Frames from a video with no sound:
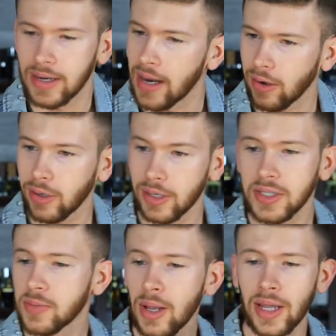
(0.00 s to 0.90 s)
Now, could
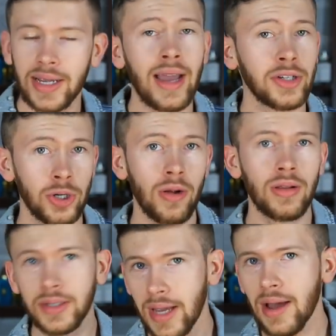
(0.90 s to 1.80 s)
it smell like Axe
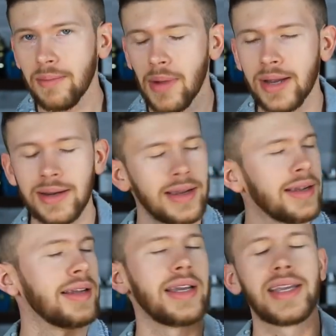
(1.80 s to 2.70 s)
chocolate? Yeah, it might
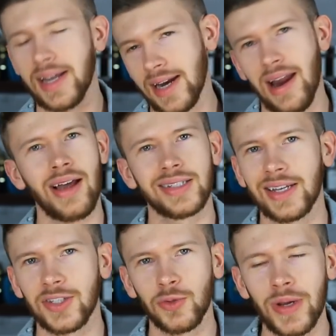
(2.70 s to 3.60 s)
again, it has
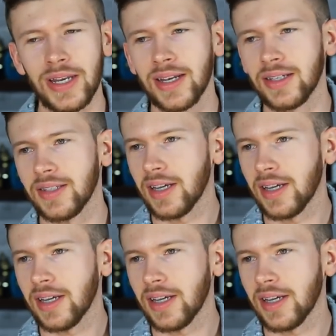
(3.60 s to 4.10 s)
that sweetness.